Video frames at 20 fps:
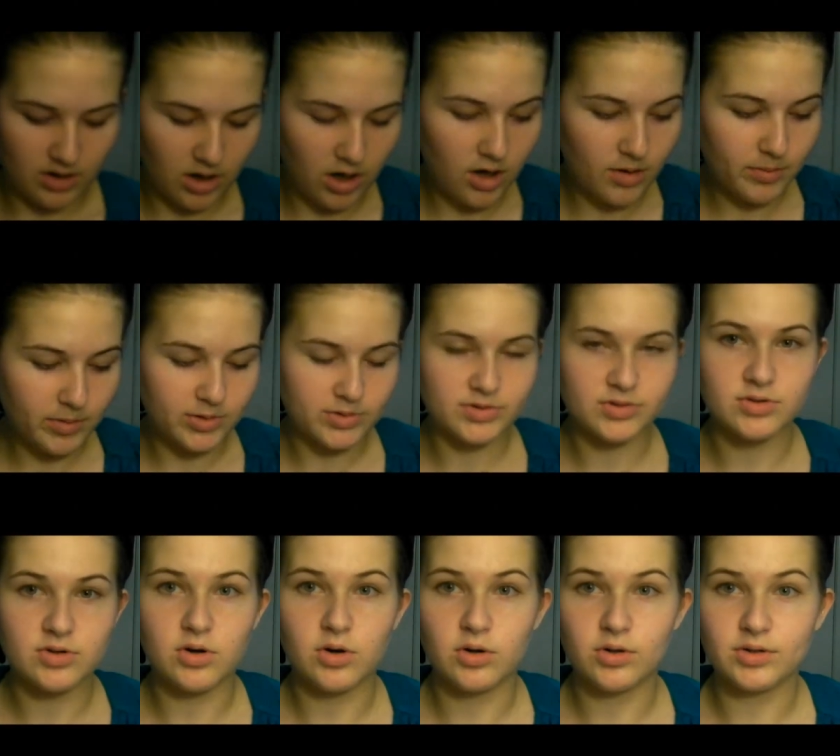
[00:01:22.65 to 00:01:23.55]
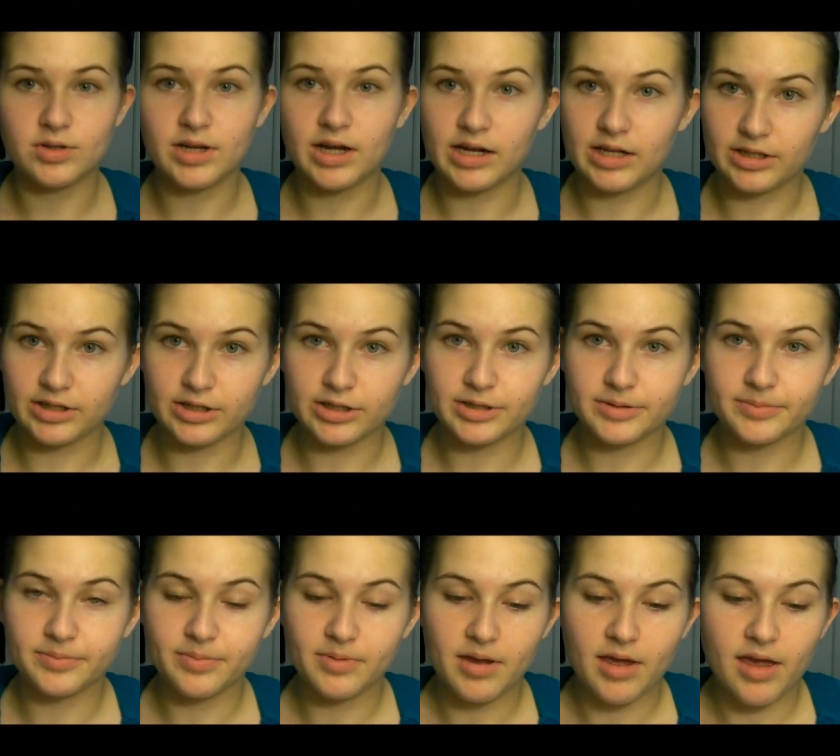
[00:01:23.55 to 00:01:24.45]
almost gold color
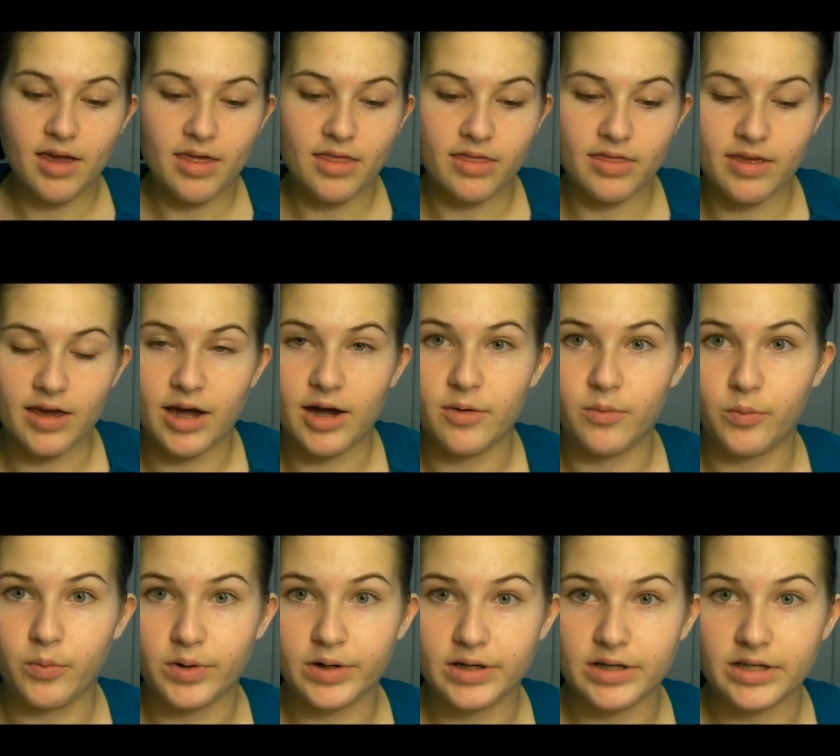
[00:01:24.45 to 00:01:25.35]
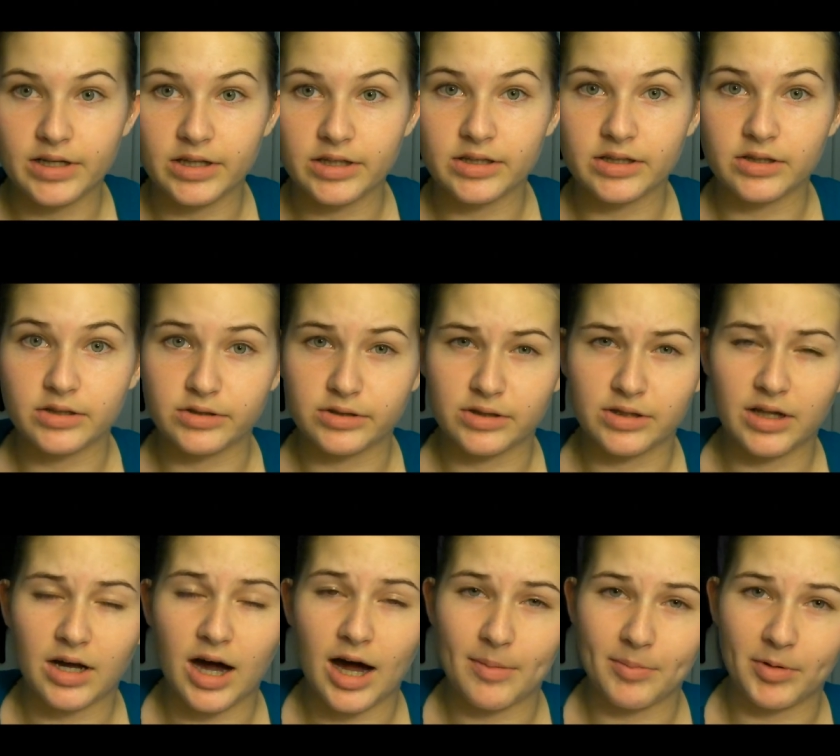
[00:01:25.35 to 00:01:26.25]
that would
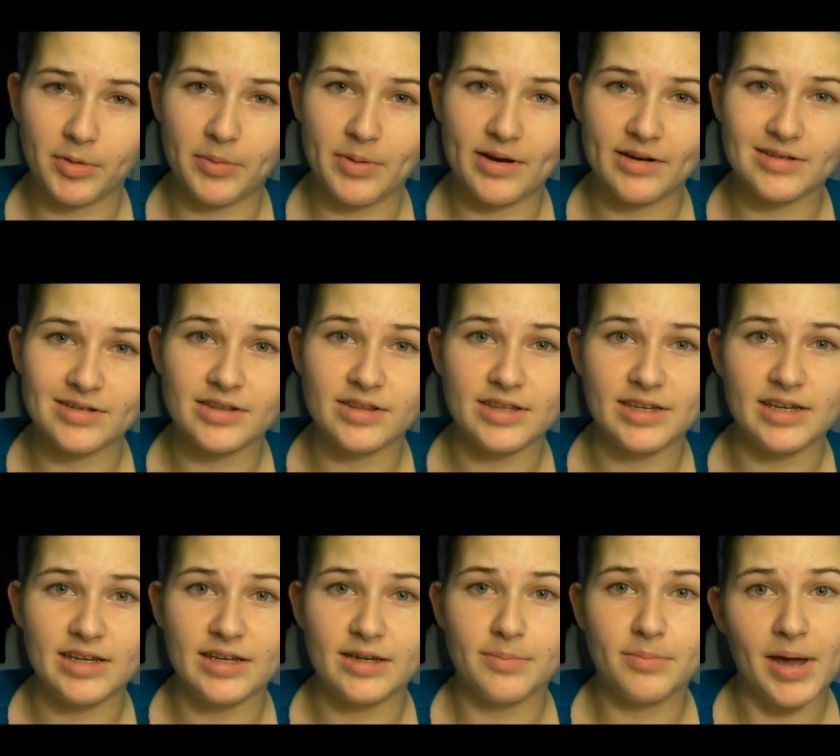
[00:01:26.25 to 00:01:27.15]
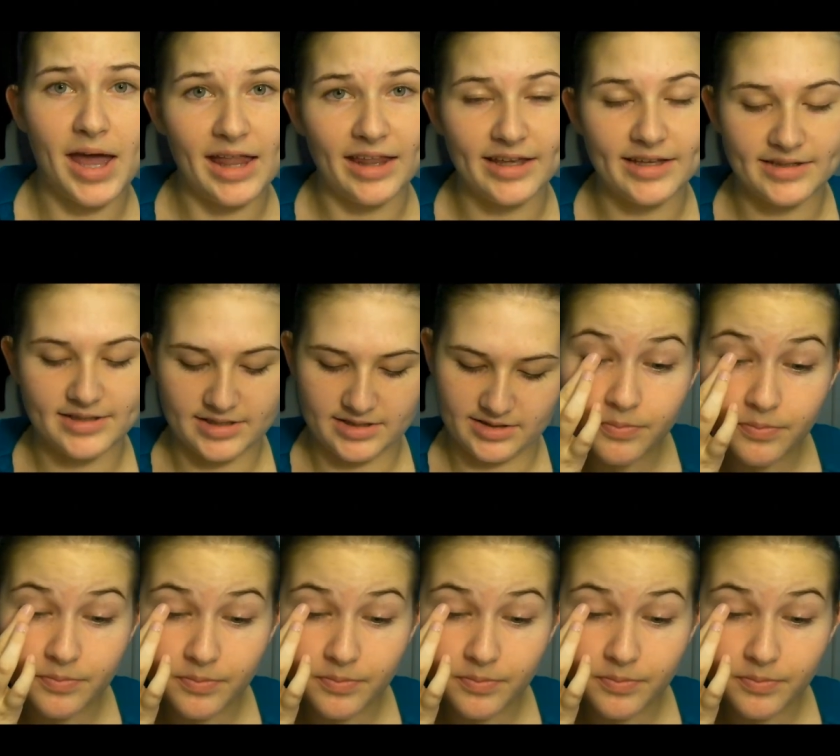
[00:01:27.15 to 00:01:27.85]
complement the palette.